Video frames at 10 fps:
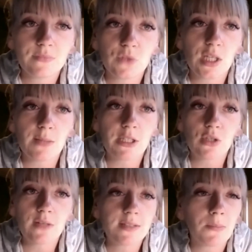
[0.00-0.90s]
Jamie, do you
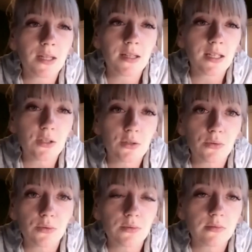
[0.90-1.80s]
have something that
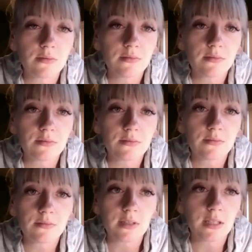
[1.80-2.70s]
you
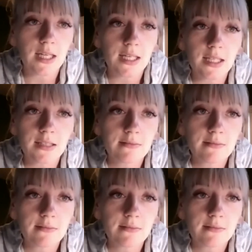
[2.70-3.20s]
like?